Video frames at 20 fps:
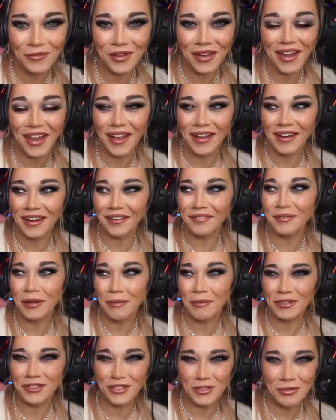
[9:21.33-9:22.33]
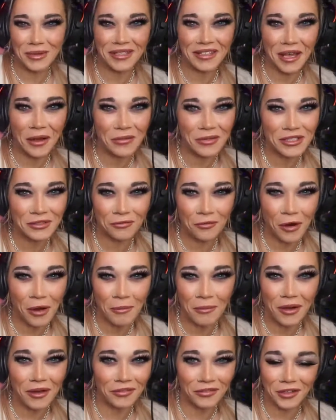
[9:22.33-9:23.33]
And I'm assuming that was
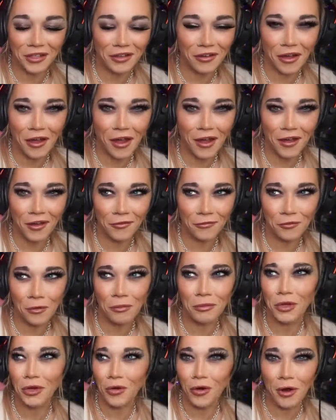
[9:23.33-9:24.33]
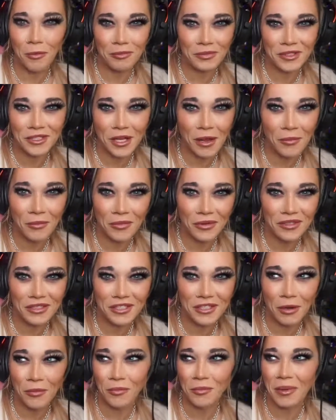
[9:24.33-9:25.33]
from from Europe some
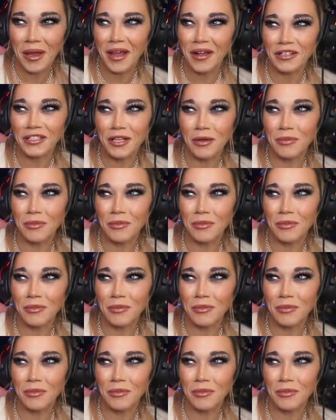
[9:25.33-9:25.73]
time back